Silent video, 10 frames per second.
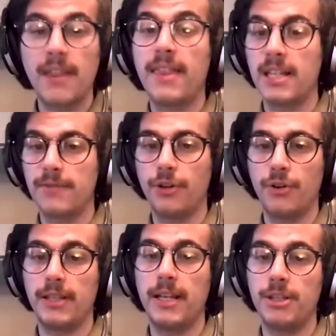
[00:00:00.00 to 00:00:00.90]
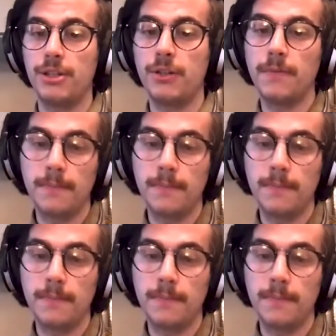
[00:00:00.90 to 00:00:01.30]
Thanks for your attention.